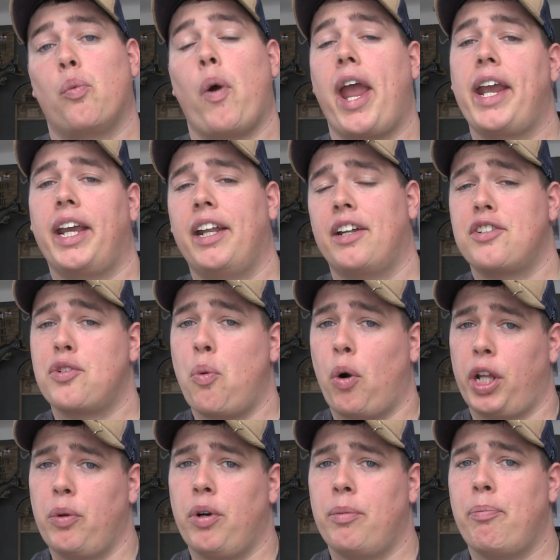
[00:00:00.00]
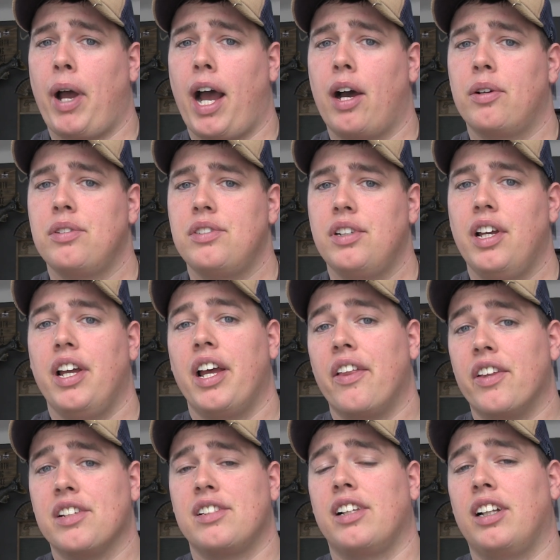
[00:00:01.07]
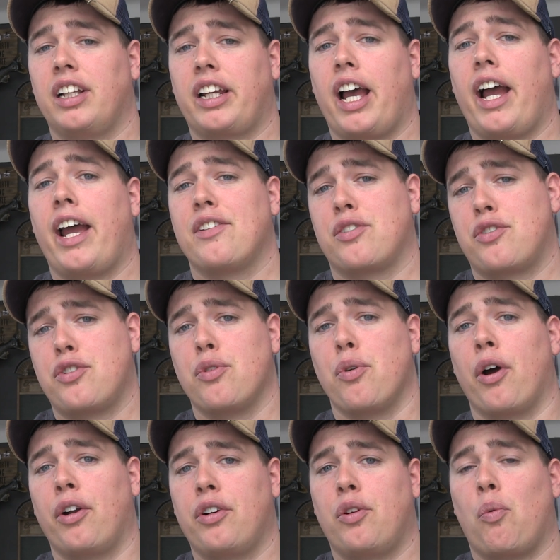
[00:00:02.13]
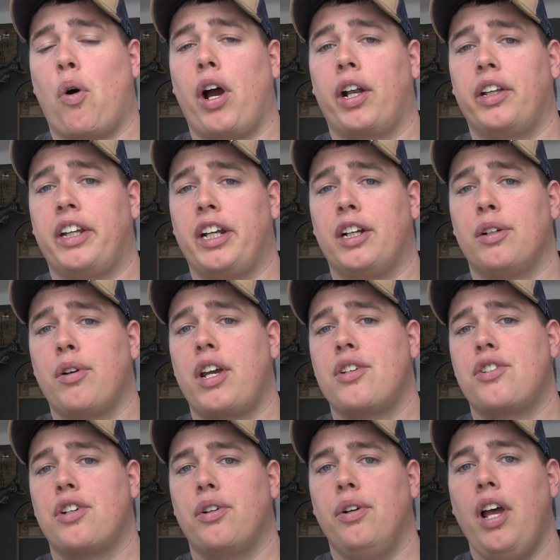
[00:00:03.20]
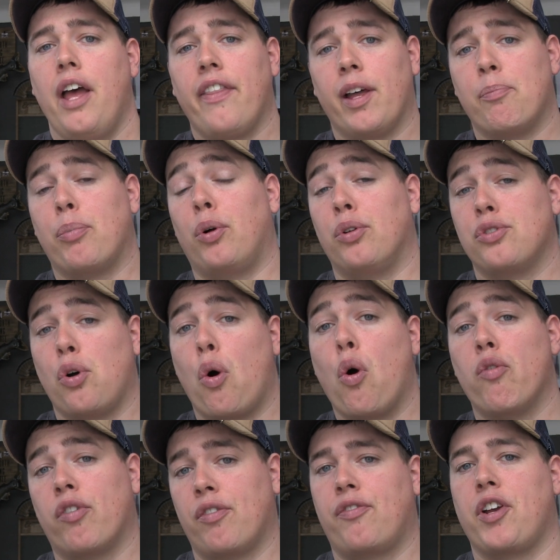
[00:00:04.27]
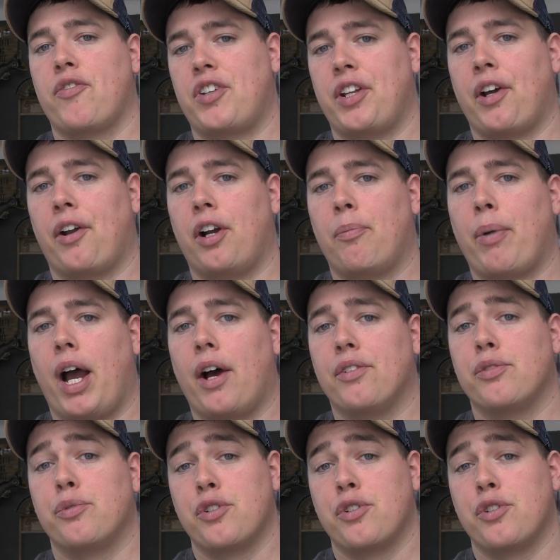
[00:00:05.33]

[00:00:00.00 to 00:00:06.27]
Weighing in at 21 pounds, this little guy has a 200-to-1 gear ratio that pulls over 1,500 pounds,